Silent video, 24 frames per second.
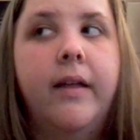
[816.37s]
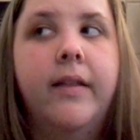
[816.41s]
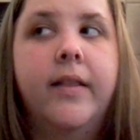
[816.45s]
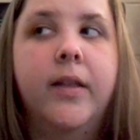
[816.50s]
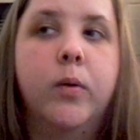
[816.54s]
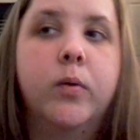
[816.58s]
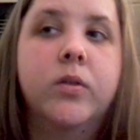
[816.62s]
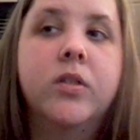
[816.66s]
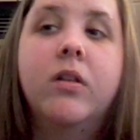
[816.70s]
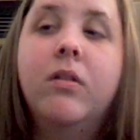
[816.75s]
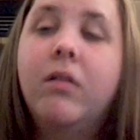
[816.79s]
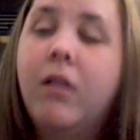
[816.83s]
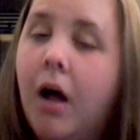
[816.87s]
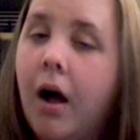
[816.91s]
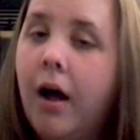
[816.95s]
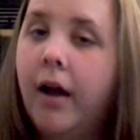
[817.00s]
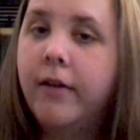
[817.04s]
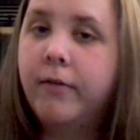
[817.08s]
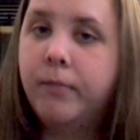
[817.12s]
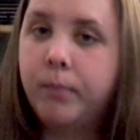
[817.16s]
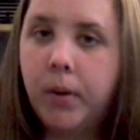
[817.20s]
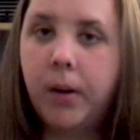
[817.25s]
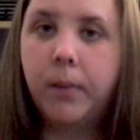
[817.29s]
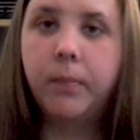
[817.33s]
There was a lot
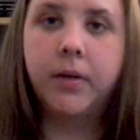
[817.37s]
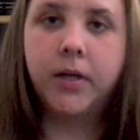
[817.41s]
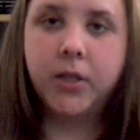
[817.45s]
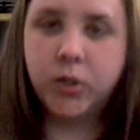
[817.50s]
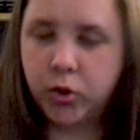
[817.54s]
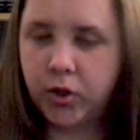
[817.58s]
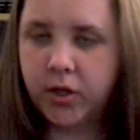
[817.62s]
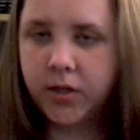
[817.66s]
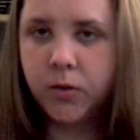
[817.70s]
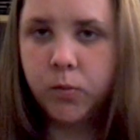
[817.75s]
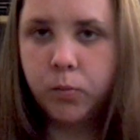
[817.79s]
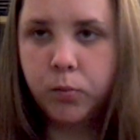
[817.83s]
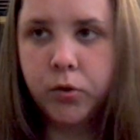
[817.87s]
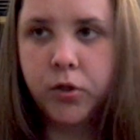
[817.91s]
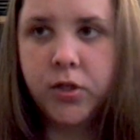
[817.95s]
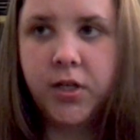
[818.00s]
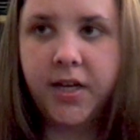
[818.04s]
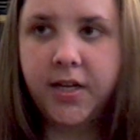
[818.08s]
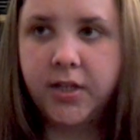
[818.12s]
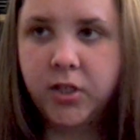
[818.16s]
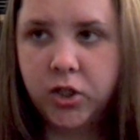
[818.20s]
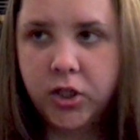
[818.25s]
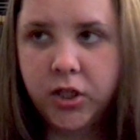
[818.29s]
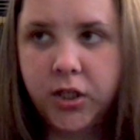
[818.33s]
of public
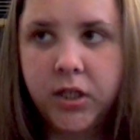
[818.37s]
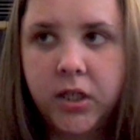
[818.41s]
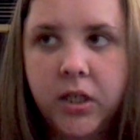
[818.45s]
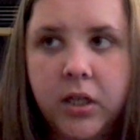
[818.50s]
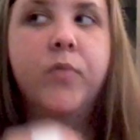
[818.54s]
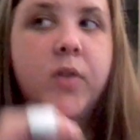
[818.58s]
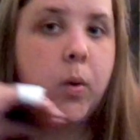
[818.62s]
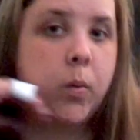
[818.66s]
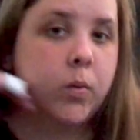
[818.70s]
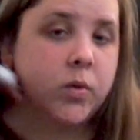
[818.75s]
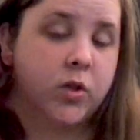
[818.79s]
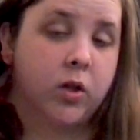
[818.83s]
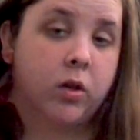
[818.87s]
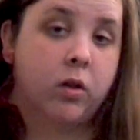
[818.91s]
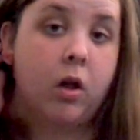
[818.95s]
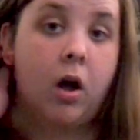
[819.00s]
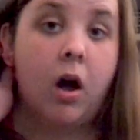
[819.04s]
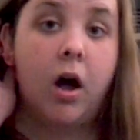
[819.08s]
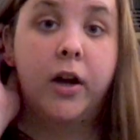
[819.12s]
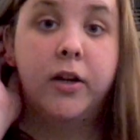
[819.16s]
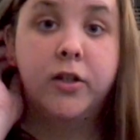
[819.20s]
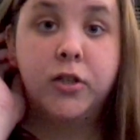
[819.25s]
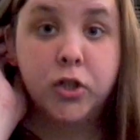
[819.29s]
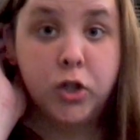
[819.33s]
transportation. There was a
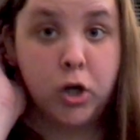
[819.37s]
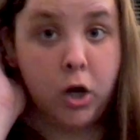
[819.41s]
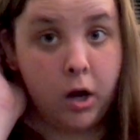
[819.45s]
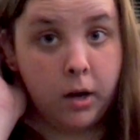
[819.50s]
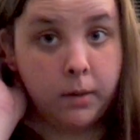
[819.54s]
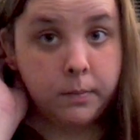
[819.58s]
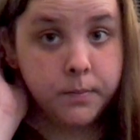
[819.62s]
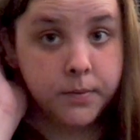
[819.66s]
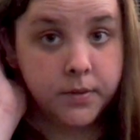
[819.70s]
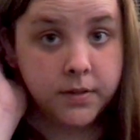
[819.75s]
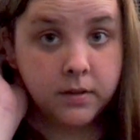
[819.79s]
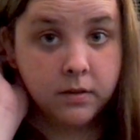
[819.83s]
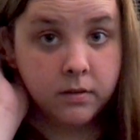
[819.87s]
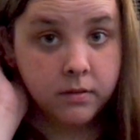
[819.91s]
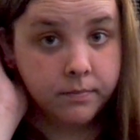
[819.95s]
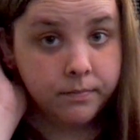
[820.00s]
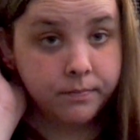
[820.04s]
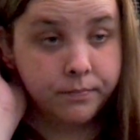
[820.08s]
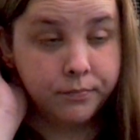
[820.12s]
lot of shops.